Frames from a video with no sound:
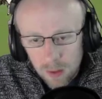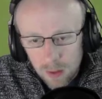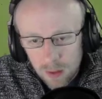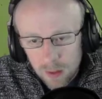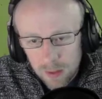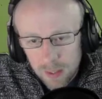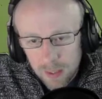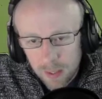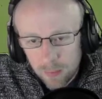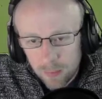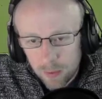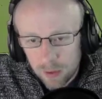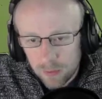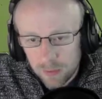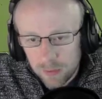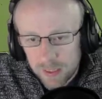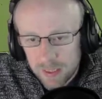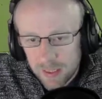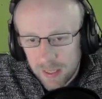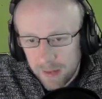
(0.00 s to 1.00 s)
Okay, we're going to
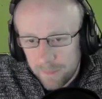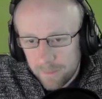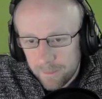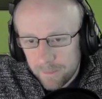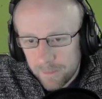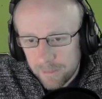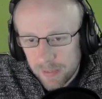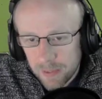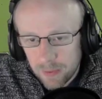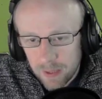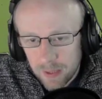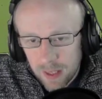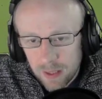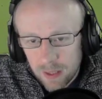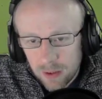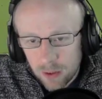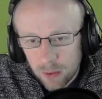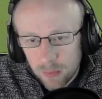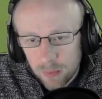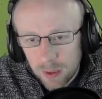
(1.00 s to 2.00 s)
risk it. See where they end
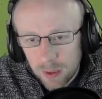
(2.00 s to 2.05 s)
up.